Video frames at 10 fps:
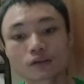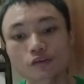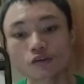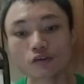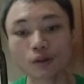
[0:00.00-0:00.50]

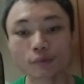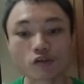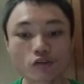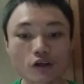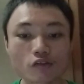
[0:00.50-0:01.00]
This is the number
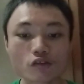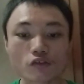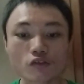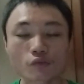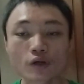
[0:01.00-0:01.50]

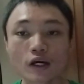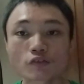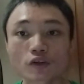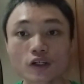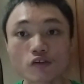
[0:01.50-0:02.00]
6. We
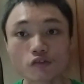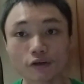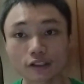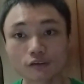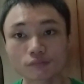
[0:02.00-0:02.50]
have
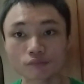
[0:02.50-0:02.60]
constraint.